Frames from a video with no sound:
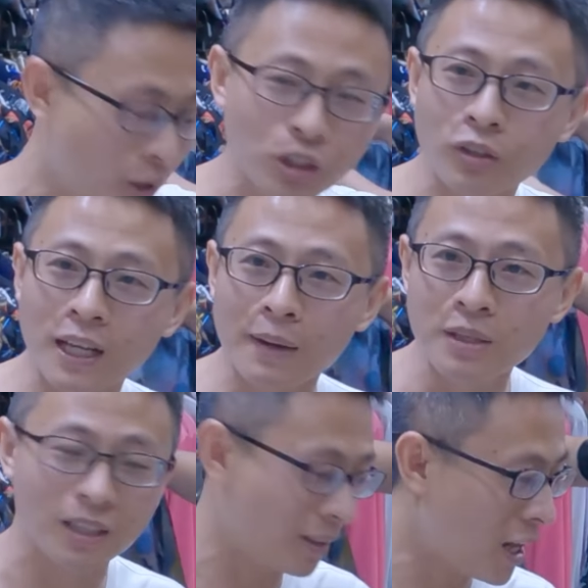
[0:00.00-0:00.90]
Motor
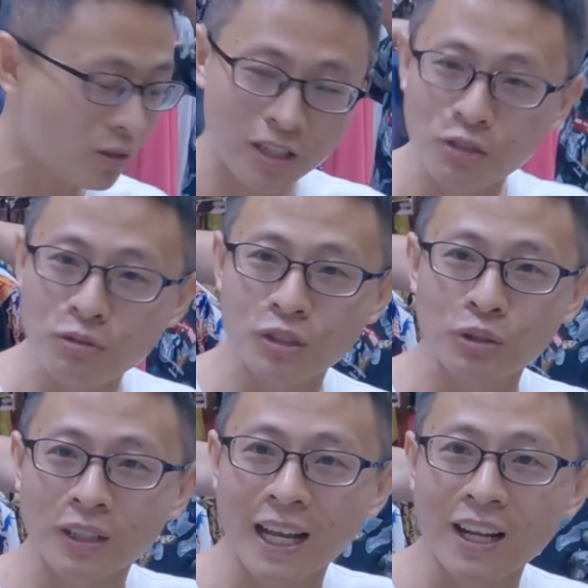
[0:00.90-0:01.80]
coming now, send goods
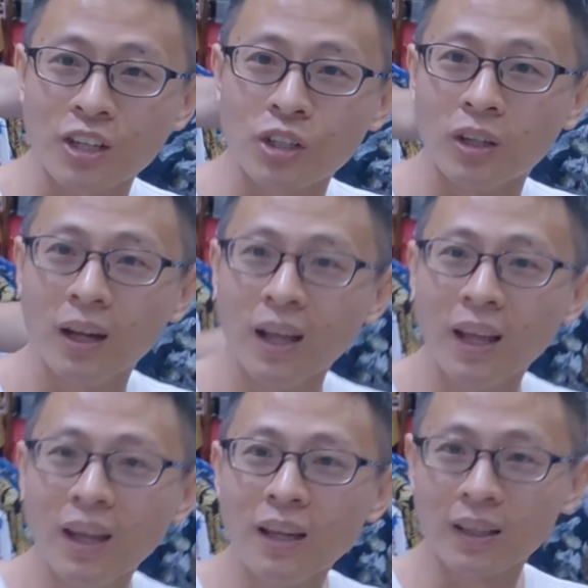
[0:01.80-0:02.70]
to your cargo.
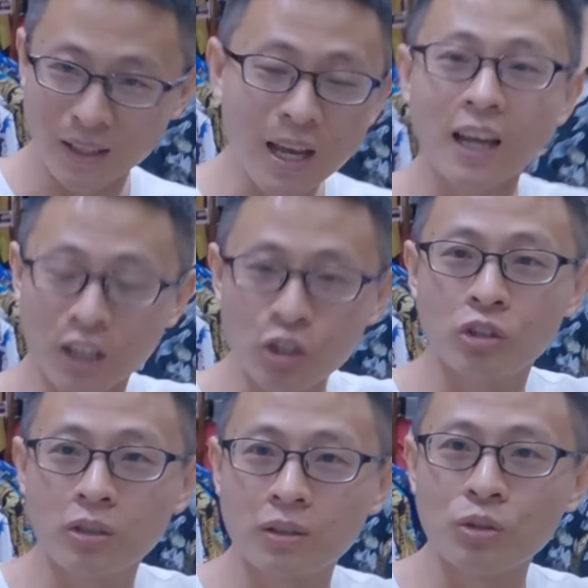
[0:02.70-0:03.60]
Yeah,
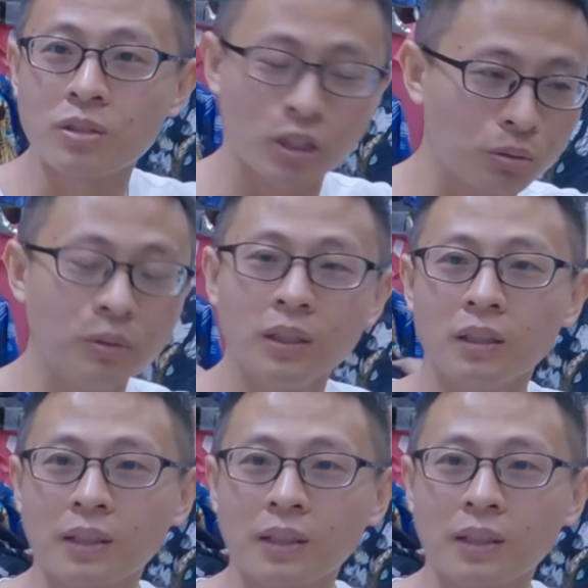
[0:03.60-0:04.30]
goods to